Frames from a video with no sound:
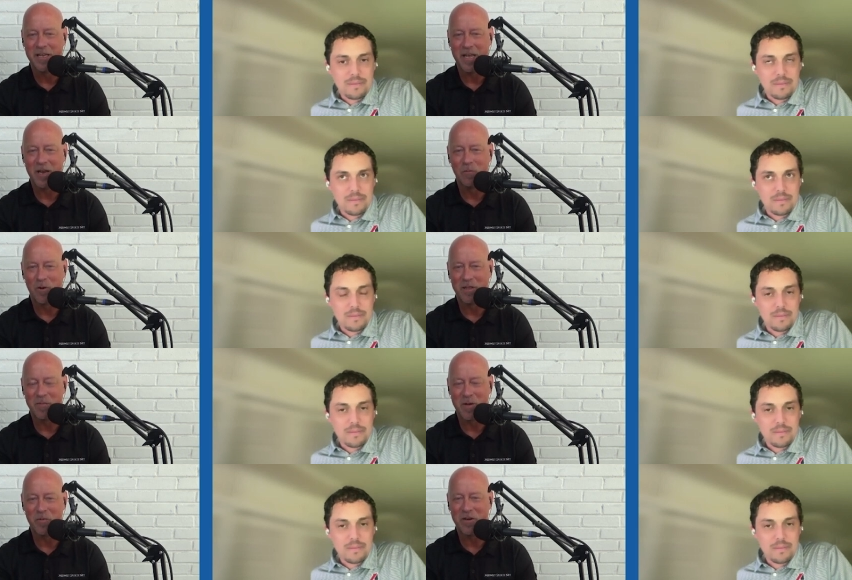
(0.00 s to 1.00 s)
Speaker 1: in one of the
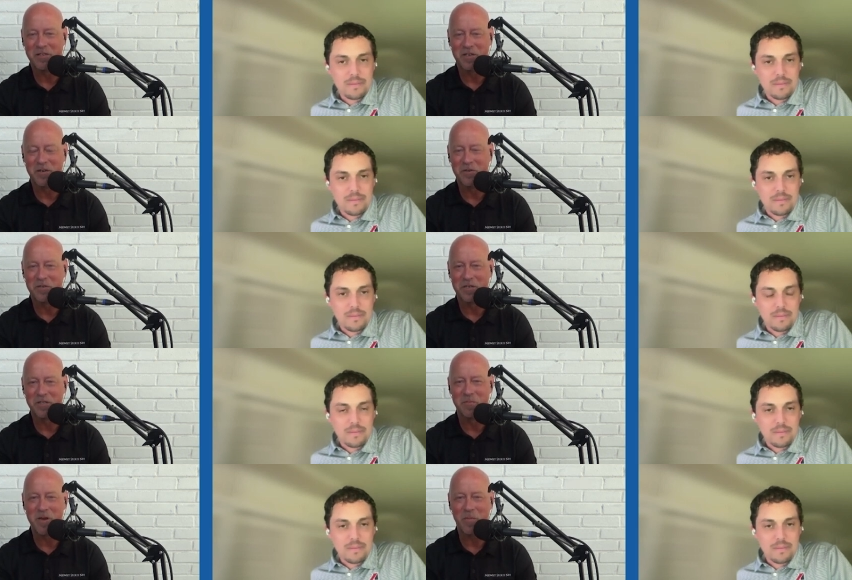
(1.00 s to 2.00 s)
member
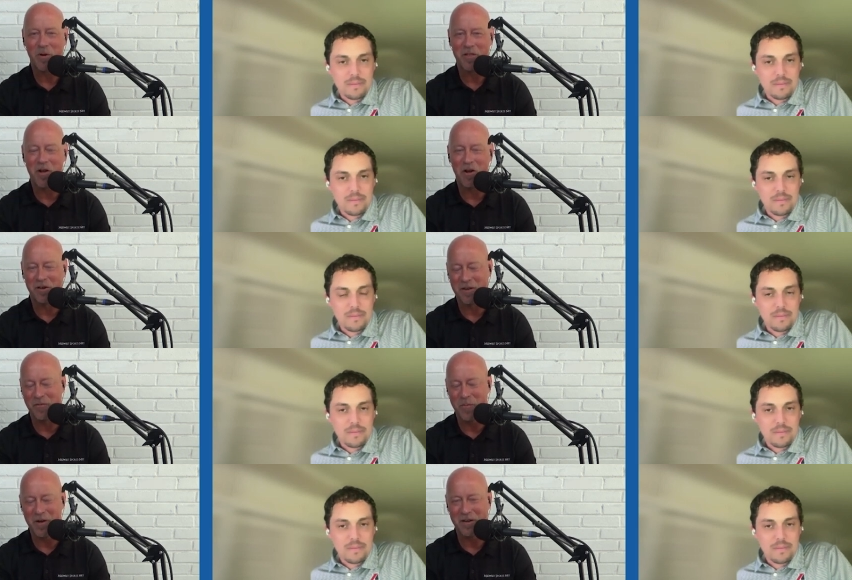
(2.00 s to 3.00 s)
institutions and be a part of the Heart of
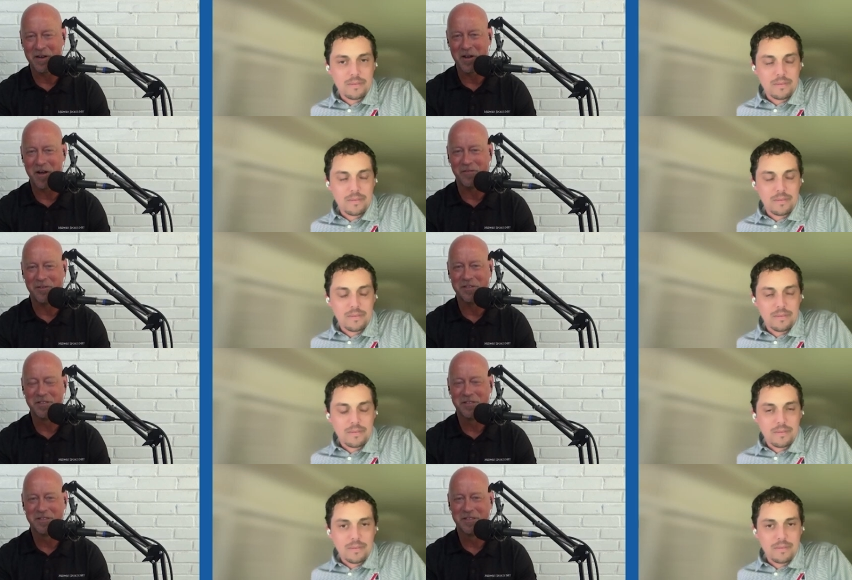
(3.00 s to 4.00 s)
America conference?
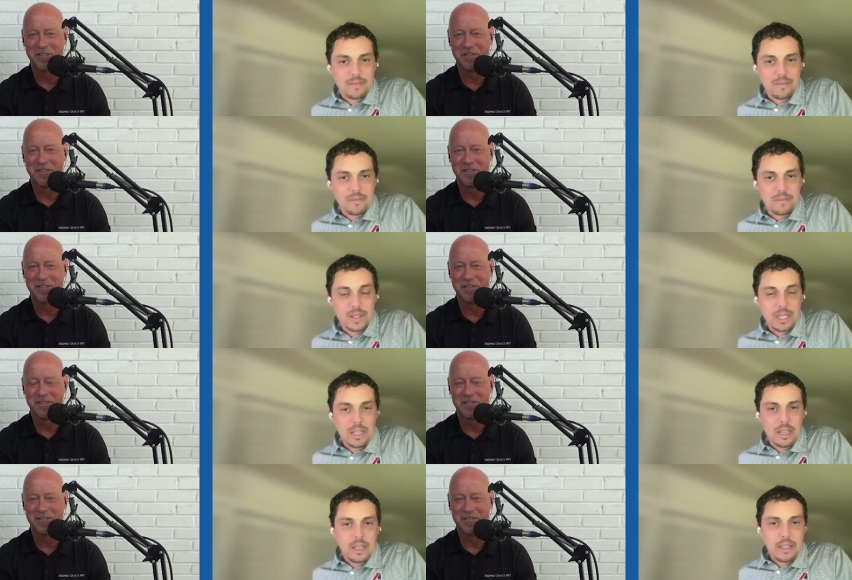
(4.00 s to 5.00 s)

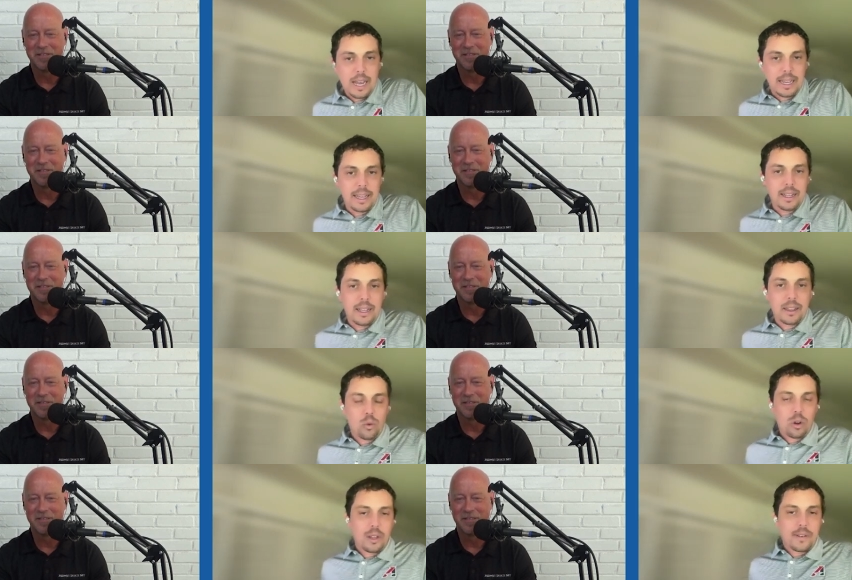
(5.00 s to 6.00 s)
Speaker 2: Yeah,
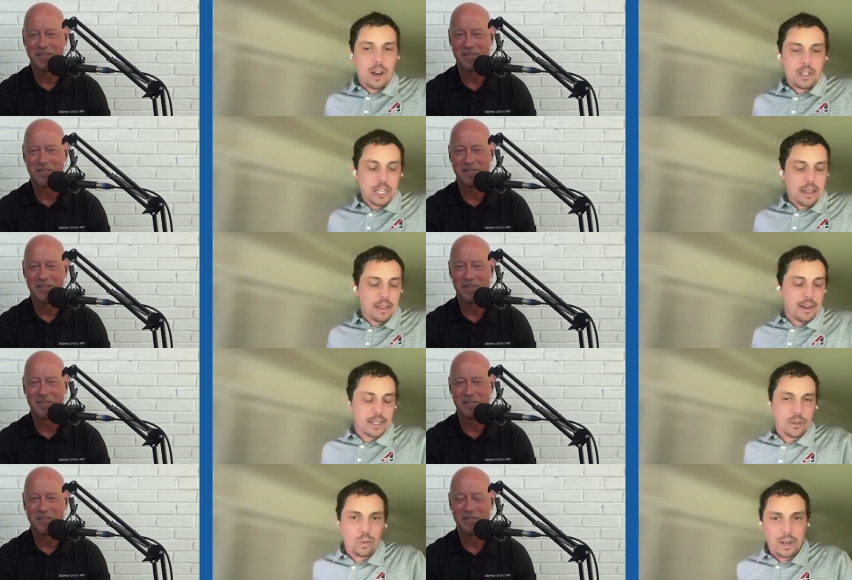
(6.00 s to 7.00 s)
in the world of college
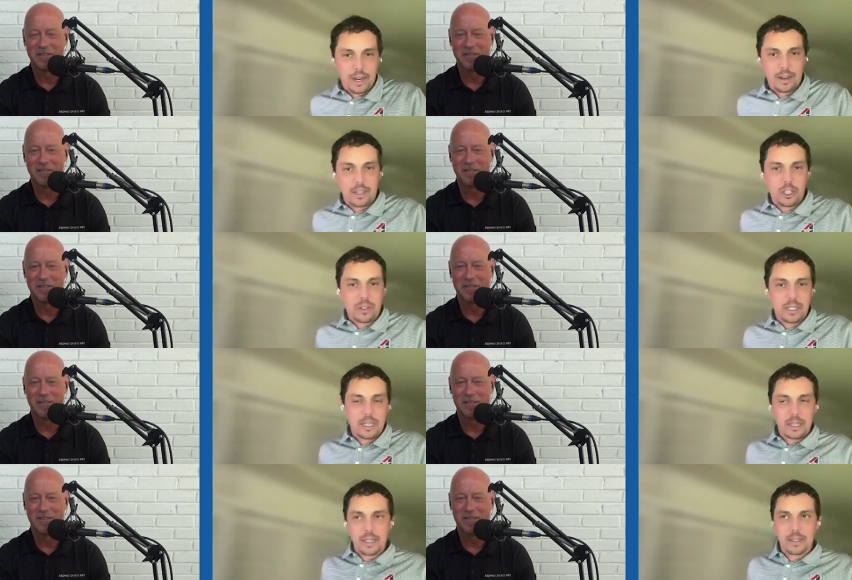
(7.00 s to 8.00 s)
athletics, where you see